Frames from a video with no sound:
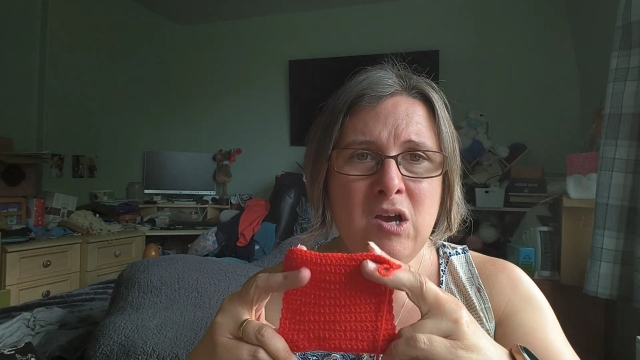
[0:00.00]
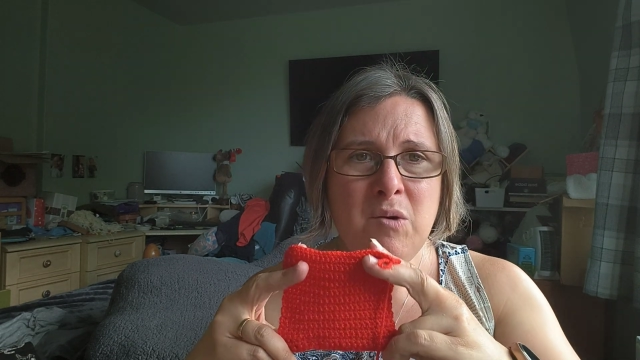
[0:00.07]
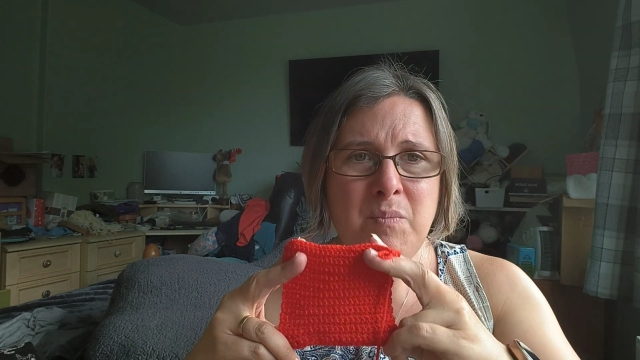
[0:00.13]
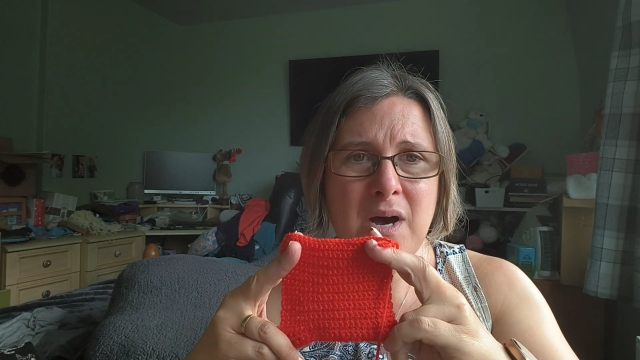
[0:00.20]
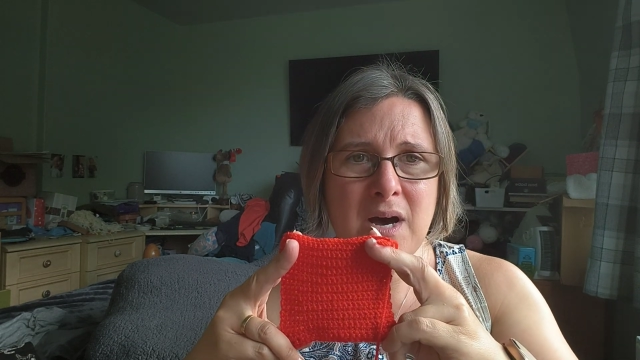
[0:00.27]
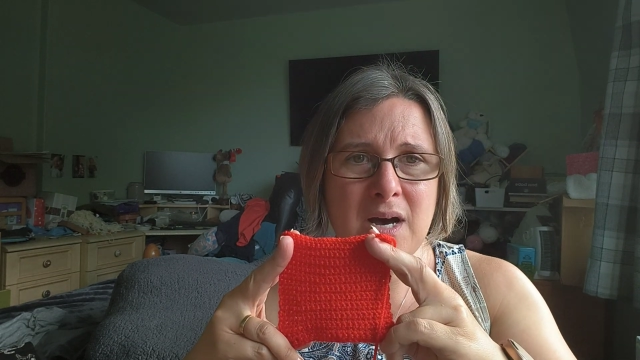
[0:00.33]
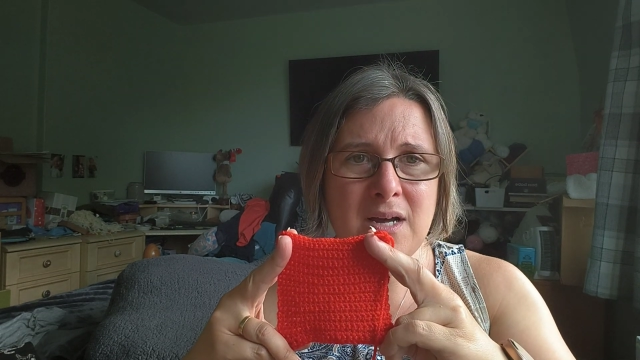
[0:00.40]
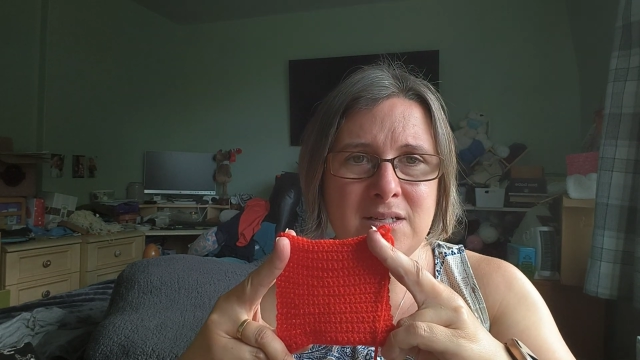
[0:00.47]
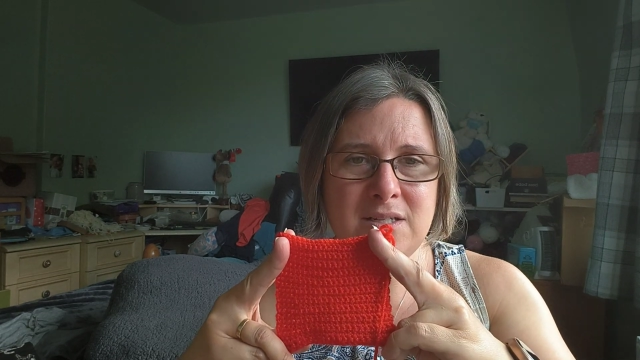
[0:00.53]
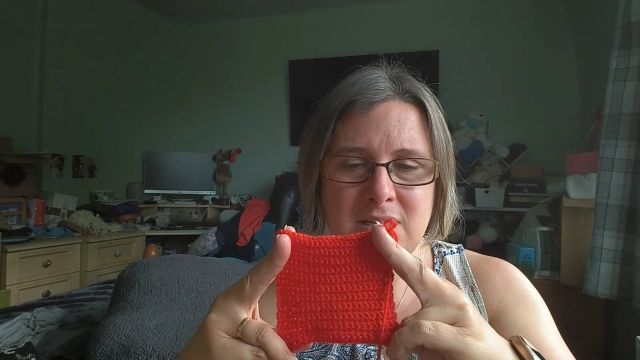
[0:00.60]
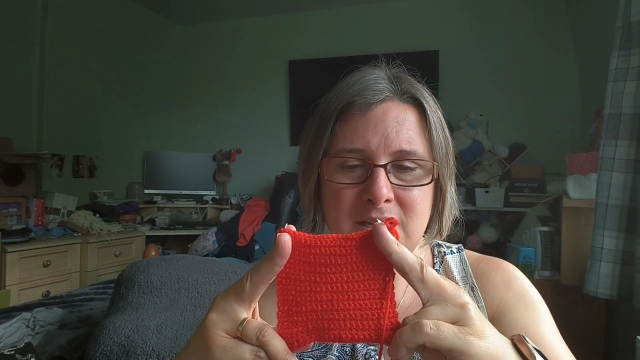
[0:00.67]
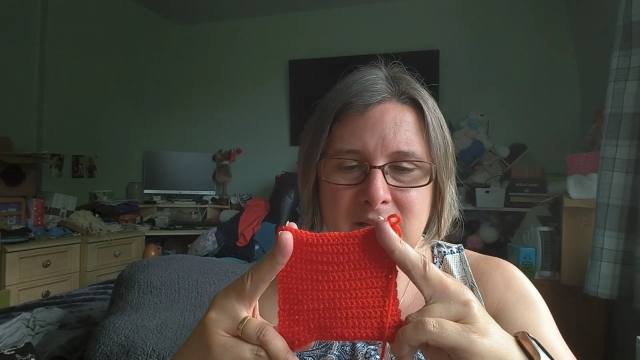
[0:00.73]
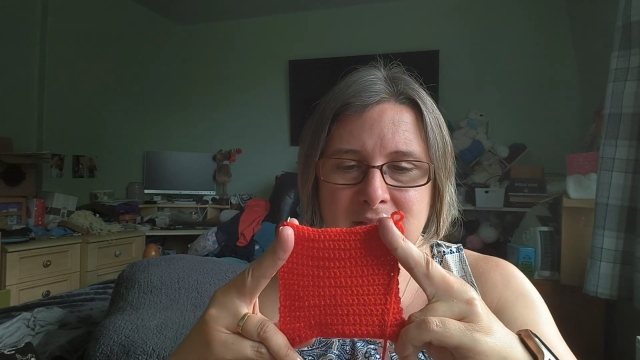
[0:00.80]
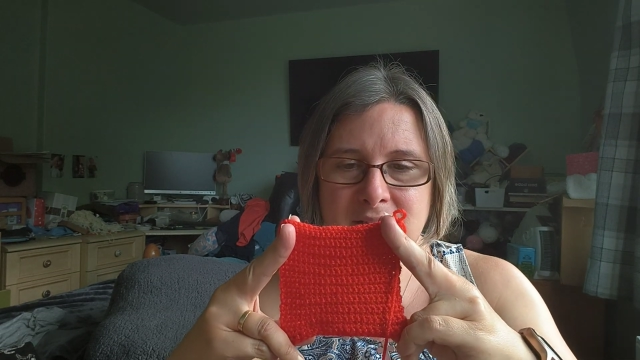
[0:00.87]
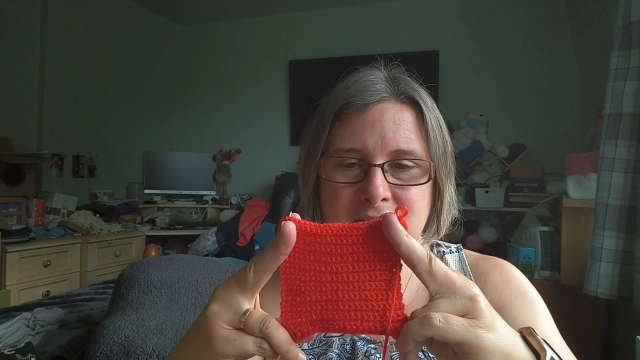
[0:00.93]
But
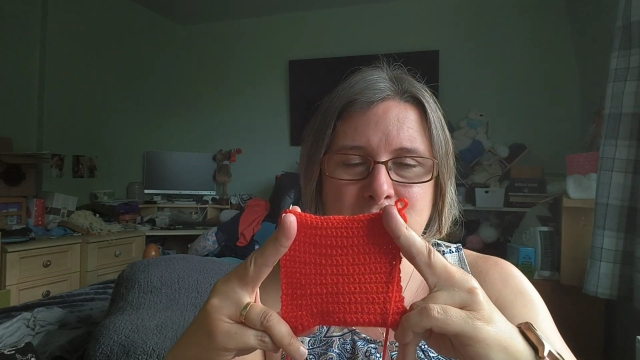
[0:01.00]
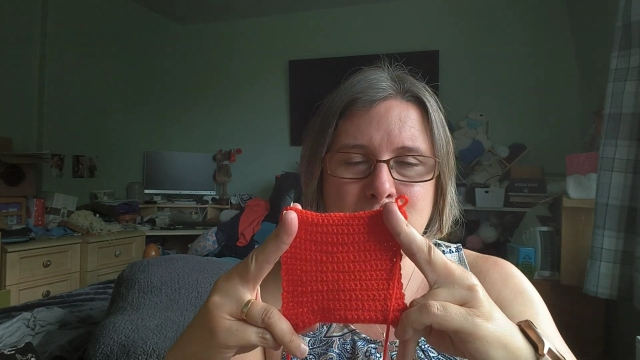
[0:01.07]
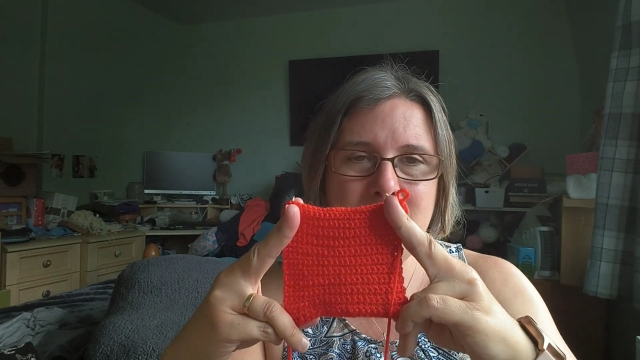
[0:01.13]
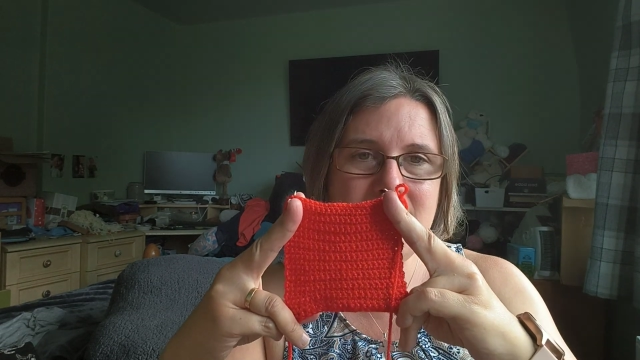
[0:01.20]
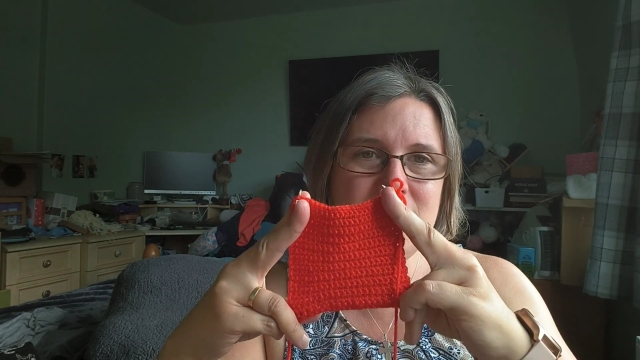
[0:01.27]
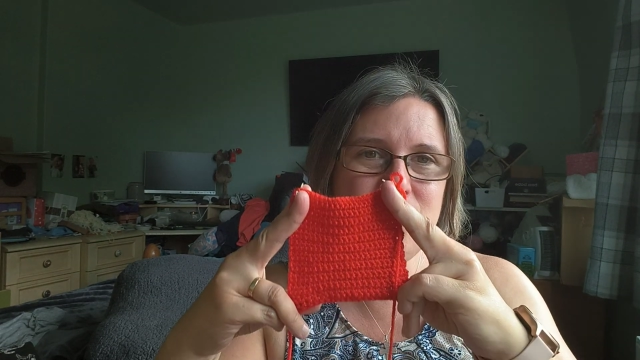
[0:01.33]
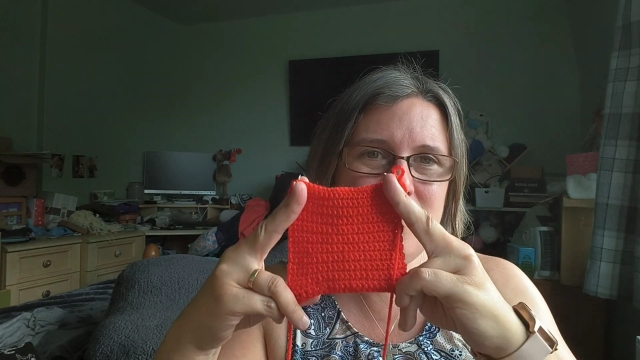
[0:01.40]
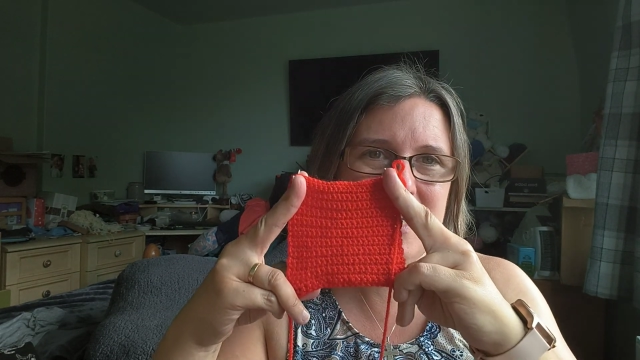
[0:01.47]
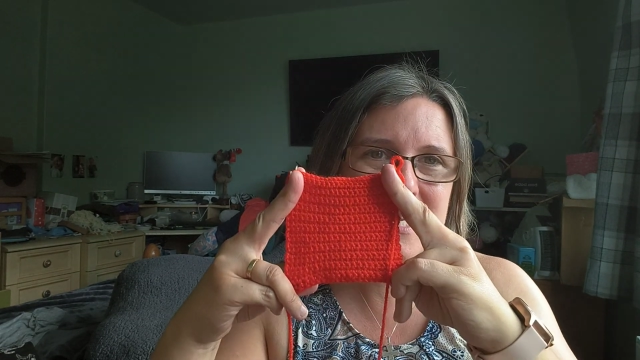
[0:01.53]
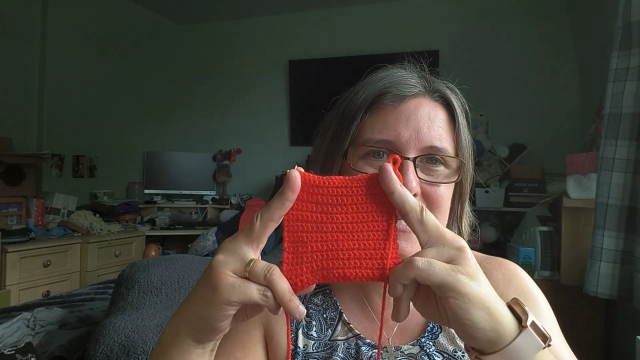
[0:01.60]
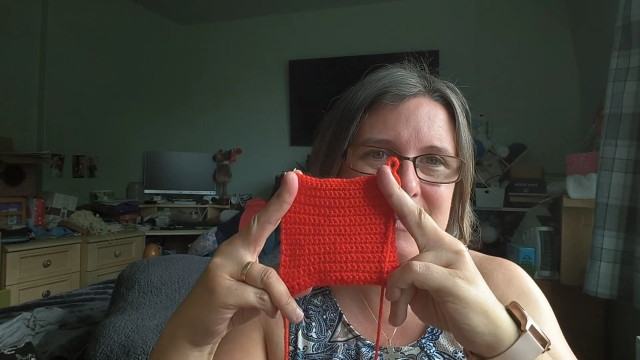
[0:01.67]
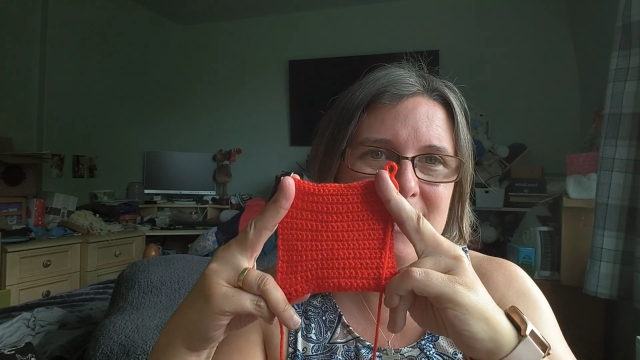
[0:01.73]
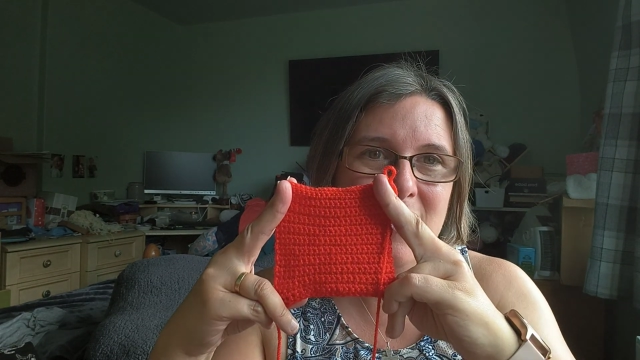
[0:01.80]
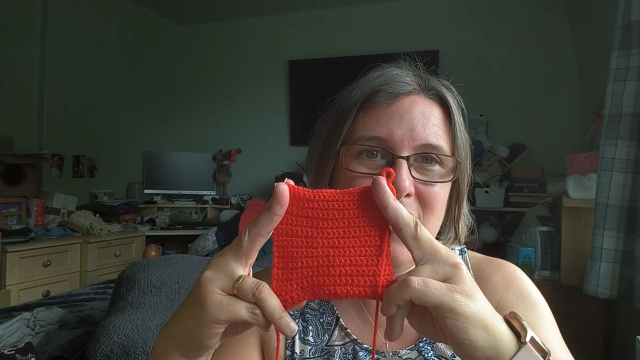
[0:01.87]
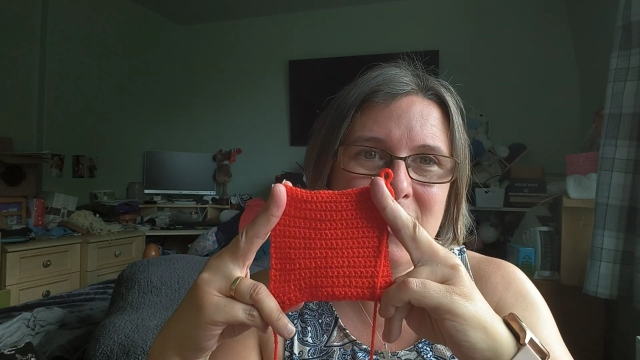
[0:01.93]
the square is really
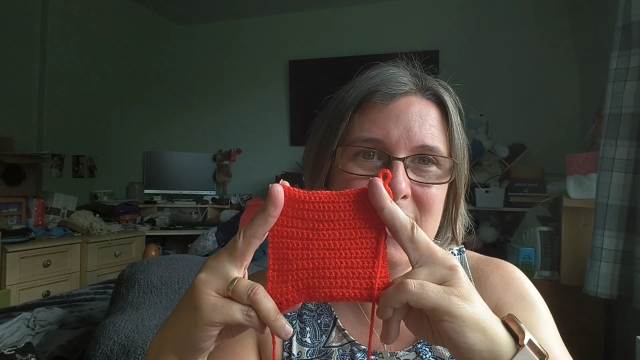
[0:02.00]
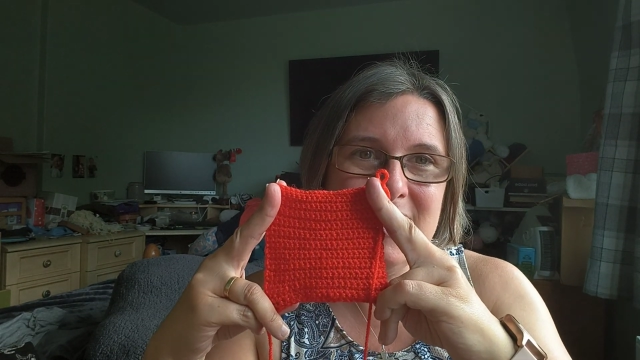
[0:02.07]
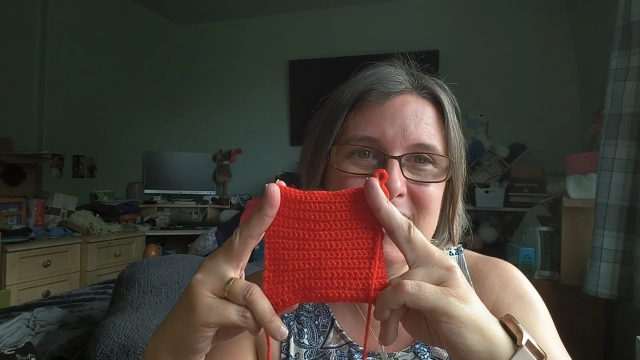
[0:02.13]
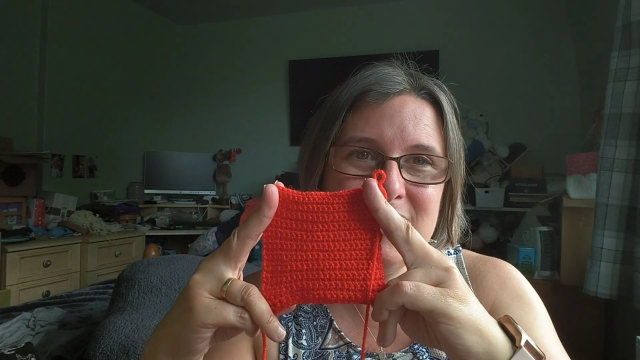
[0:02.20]
tiny,